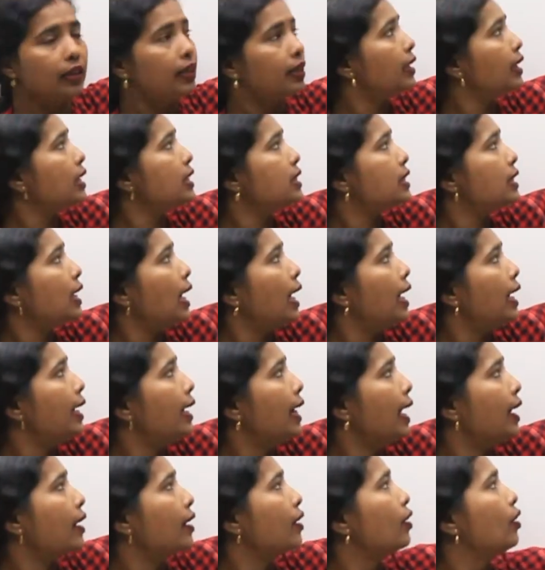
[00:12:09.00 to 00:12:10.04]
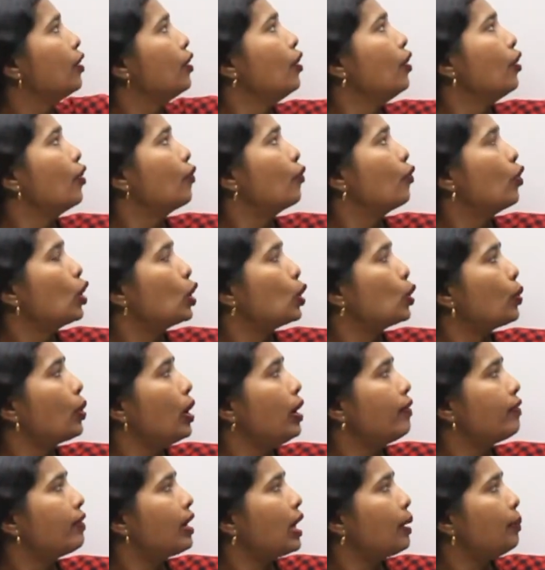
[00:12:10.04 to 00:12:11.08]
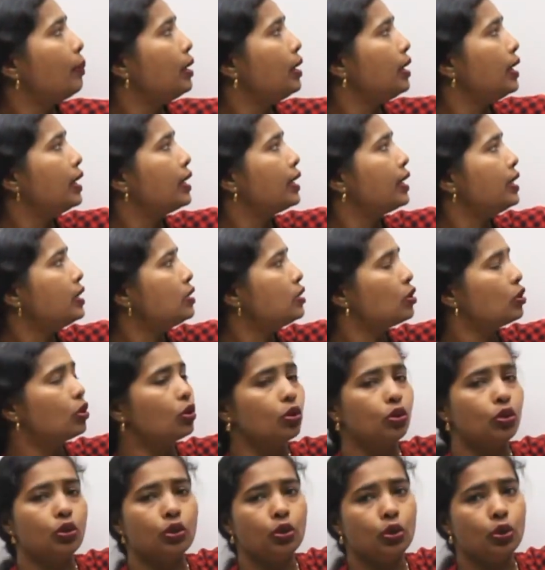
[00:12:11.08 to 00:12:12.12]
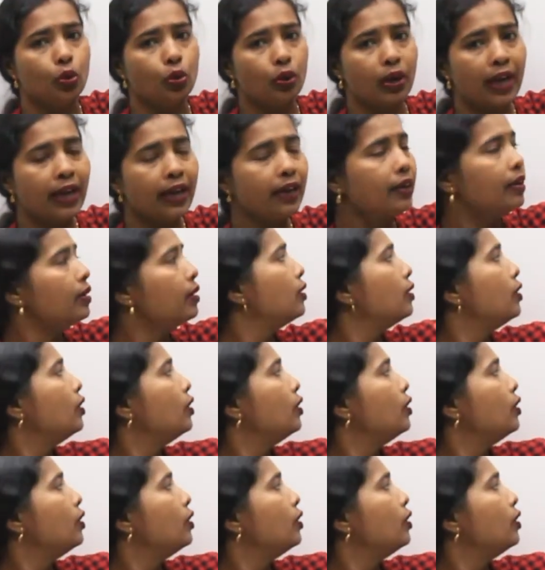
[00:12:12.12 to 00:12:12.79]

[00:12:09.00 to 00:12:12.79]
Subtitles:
It is undec. For 12 carbon it is dodec.